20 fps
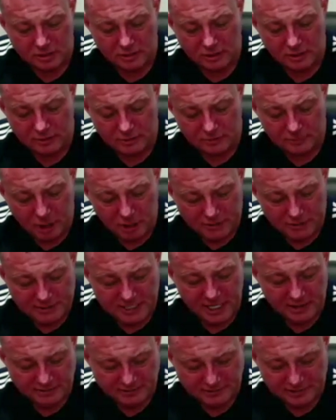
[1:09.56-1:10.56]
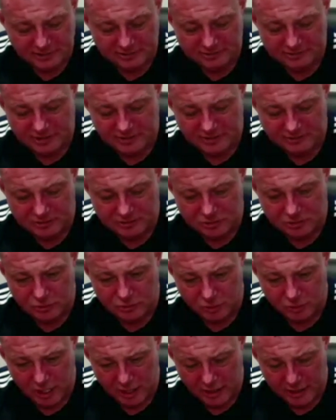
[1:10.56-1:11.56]
the podcasting seems a good
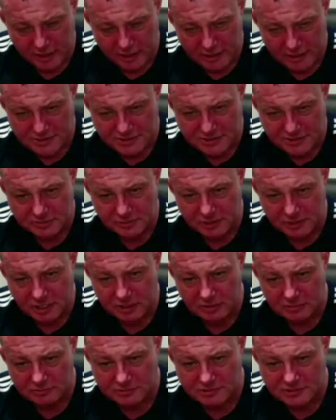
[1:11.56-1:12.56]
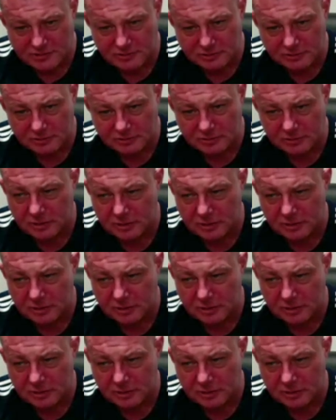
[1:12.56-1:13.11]
way to be able to